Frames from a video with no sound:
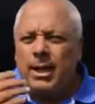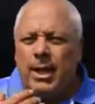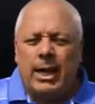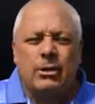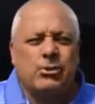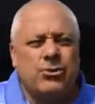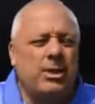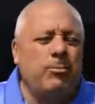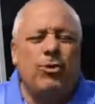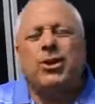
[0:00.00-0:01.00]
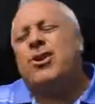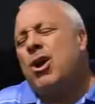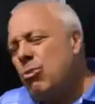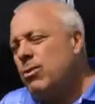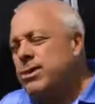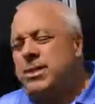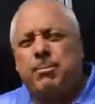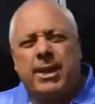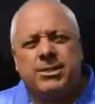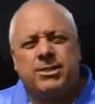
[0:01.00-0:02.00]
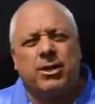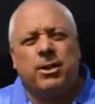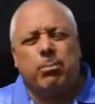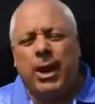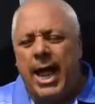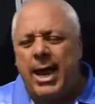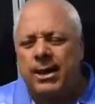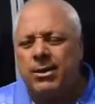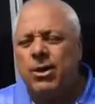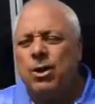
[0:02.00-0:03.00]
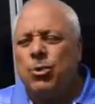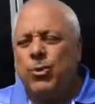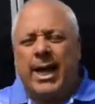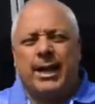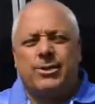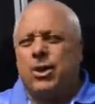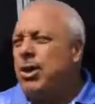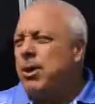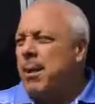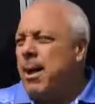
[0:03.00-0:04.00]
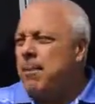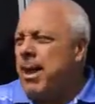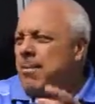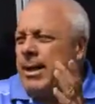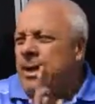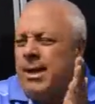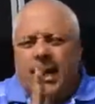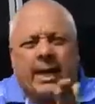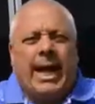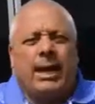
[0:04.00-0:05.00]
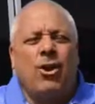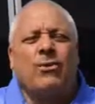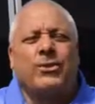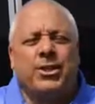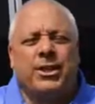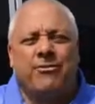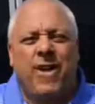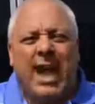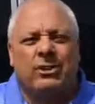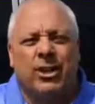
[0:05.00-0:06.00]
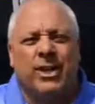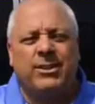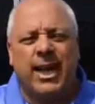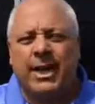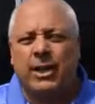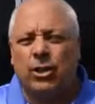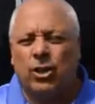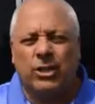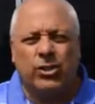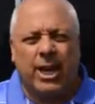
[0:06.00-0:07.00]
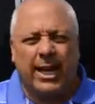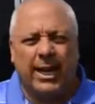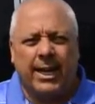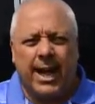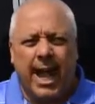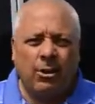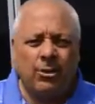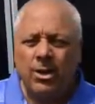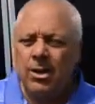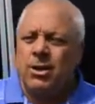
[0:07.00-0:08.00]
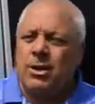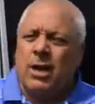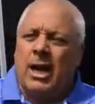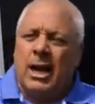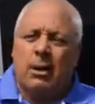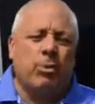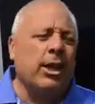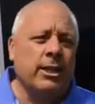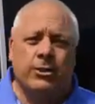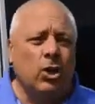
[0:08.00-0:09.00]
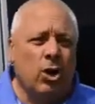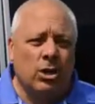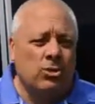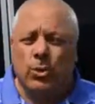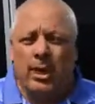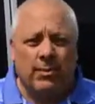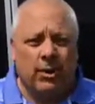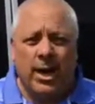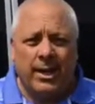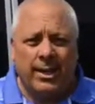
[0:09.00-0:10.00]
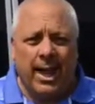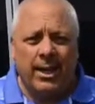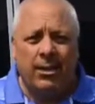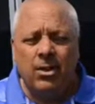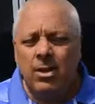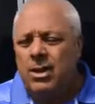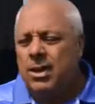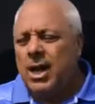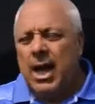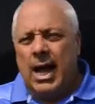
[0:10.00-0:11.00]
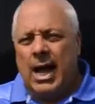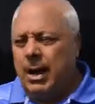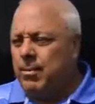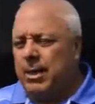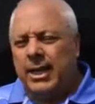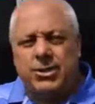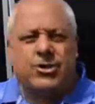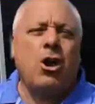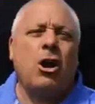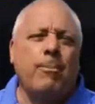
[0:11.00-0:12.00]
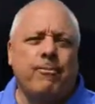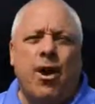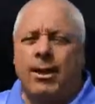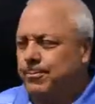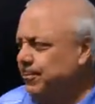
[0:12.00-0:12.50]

Airstream, well, you know, it's the best on the planet. We got to talk about maybe getting over to the factory, taking a look, checking it out. Bring the dogs. We'll have a great day. Let's start up front.